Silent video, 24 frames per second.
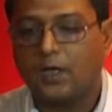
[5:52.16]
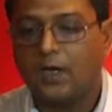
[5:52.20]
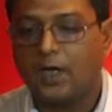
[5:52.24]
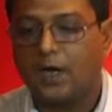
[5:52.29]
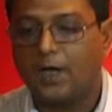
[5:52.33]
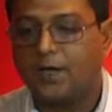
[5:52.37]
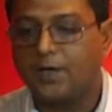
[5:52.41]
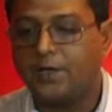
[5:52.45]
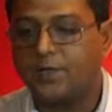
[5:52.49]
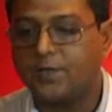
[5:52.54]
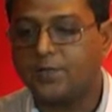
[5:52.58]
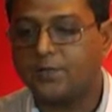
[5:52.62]

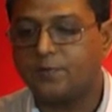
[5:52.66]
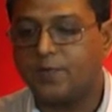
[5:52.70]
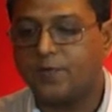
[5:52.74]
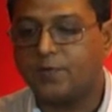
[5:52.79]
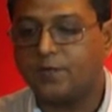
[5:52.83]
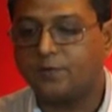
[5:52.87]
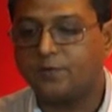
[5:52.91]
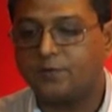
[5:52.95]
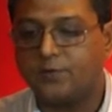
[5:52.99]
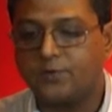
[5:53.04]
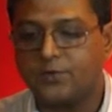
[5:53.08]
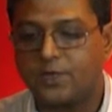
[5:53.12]
And it has
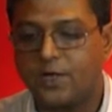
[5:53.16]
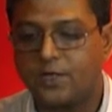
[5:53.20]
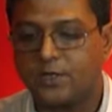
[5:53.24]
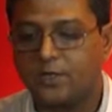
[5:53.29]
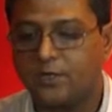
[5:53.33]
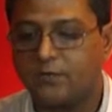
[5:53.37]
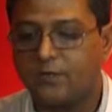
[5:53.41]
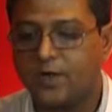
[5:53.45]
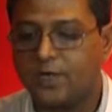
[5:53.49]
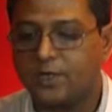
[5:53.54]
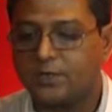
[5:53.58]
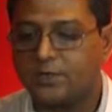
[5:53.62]
multiple site
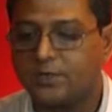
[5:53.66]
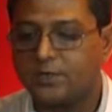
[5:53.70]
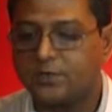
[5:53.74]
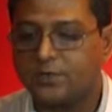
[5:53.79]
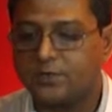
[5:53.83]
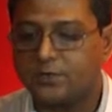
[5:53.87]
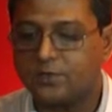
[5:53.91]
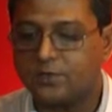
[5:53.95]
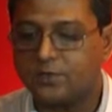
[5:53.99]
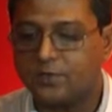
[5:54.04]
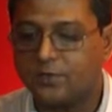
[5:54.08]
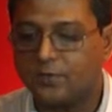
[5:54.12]
of
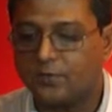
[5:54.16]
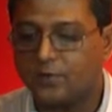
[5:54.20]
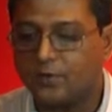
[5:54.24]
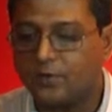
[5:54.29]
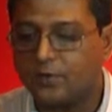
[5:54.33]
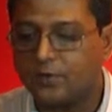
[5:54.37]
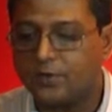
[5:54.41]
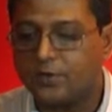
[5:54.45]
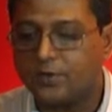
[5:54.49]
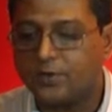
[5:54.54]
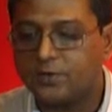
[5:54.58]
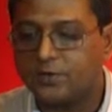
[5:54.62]
actions. You have
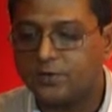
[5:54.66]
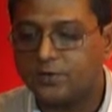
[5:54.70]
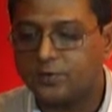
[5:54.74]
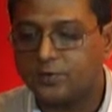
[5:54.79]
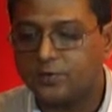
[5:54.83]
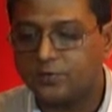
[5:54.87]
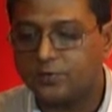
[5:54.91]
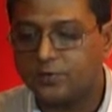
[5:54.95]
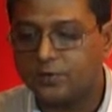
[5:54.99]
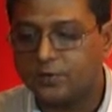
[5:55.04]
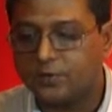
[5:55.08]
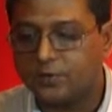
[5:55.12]
already
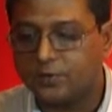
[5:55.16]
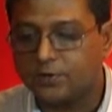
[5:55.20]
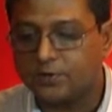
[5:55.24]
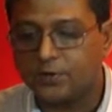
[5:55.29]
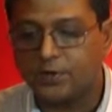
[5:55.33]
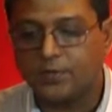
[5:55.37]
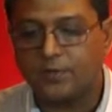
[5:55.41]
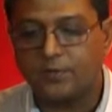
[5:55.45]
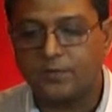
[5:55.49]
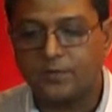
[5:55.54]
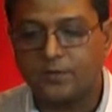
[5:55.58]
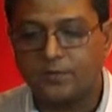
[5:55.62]
shown these
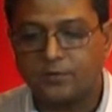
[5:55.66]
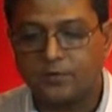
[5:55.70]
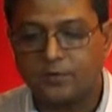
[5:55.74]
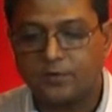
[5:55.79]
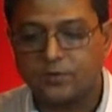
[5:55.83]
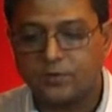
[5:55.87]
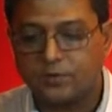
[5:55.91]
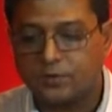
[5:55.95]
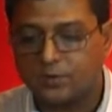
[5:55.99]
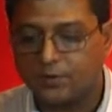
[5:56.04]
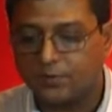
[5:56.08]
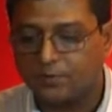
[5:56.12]
slides, I am
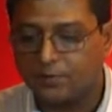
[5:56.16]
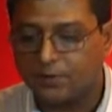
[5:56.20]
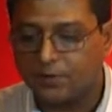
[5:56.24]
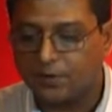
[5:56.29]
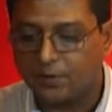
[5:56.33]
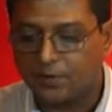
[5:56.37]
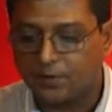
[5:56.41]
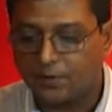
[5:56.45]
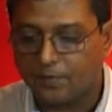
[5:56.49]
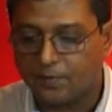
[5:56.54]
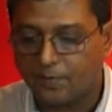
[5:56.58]
not speaking.